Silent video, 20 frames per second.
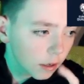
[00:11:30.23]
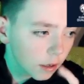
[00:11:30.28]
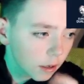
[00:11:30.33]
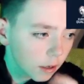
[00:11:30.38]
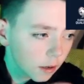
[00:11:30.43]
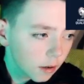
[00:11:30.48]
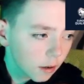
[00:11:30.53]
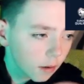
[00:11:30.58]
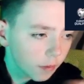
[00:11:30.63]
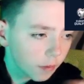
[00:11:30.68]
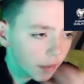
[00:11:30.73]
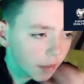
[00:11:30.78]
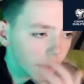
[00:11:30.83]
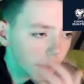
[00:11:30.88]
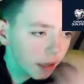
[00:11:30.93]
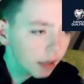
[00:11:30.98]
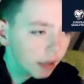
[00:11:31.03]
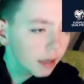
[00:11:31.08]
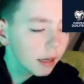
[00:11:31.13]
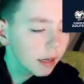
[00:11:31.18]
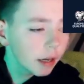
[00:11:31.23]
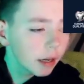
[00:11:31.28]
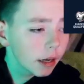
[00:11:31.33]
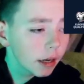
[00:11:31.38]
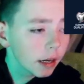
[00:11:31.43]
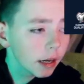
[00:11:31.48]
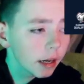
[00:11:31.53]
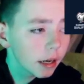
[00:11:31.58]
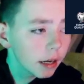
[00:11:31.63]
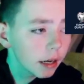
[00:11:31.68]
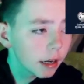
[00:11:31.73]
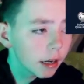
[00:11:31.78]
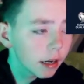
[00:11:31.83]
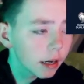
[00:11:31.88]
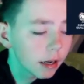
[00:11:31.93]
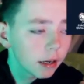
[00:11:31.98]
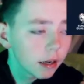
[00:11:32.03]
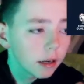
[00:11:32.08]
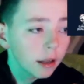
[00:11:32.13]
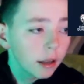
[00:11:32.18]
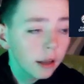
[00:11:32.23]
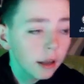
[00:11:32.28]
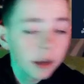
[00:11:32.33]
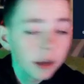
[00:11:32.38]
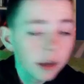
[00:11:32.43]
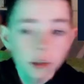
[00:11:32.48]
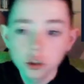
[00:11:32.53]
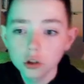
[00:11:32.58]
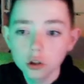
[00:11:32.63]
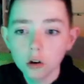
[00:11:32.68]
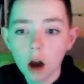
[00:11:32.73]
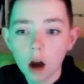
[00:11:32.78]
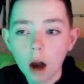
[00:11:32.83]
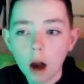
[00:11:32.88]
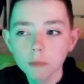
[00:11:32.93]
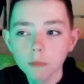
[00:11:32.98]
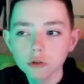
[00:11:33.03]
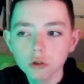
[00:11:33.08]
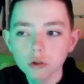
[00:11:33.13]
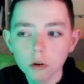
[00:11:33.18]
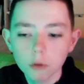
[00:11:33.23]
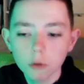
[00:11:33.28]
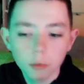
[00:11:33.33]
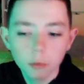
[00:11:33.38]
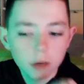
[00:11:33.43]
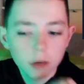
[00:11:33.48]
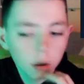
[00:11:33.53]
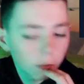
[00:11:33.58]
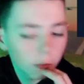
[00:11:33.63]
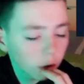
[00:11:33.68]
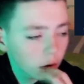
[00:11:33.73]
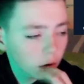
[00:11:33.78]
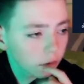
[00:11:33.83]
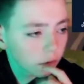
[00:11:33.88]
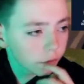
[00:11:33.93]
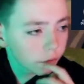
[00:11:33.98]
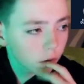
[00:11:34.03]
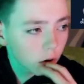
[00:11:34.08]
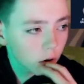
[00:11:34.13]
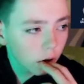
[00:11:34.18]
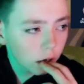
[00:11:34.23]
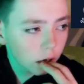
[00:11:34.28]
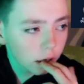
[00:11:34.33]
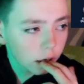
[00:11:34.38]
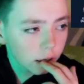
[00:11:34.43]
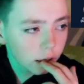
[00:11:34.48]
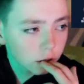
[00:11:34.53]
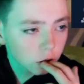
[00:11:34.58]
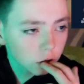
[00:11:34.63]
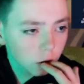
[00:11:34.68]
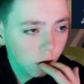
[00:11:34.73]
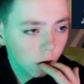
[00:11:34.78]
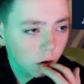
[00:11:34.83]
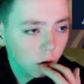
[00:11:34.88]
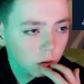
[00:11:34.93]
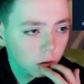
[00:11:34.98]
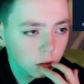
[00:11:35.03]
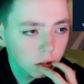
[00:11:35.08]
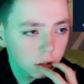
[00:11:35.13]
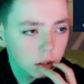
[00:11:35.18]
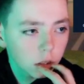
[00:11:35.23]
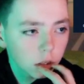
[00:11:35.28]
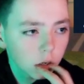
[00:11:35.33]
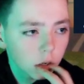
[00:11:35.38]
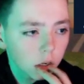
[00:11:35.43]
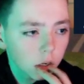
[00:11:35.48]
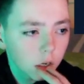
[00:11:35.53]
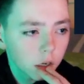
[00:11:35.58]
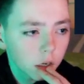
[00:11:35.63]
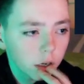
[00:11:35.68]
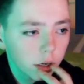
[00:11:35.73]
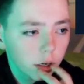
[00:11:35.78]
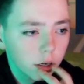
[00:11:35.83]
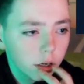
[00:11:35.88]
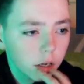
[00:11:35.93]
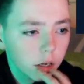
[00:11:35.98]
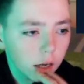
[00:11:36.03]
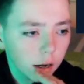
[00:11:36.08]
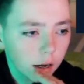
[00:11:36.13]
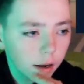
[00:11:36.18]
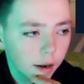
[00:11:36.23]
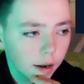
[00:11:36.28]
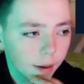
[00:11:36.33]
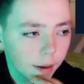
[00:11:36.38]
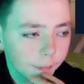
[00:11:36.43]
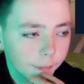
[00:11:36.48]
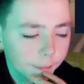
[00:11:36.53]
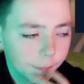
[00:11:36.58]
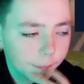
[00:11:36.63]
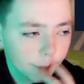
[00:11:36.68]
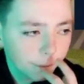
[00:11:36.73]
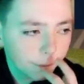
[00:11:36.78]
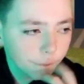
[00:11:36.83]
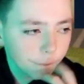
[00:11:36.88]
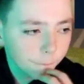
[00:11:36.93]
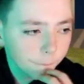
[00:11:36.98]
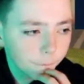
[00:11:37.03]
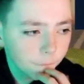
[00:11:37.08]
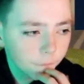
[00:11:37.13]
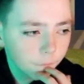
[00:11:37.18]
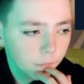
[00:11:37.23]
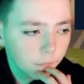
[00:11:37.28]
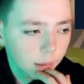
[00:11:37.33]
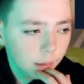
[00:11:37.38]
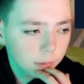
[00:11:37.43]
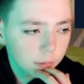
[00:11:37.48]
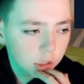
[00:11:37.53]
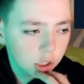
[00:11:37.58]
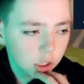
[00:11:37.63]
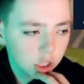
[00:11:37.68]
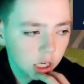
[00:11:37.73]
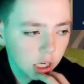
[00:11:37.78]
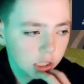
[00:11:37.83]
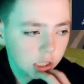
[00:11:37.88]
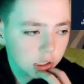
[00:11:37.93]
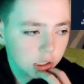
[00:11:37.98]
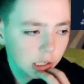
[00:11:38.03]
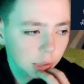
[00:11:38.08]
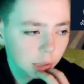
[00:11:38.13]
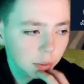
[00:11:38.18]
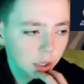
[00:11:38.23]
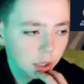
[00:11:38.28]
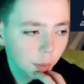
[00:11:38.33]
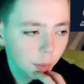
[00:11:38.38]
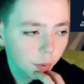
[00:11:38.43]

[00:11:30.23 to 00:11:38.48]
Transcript: Way! Stuart Armstrong will be coming on for Scotland. I'm suggesting he'll be coming on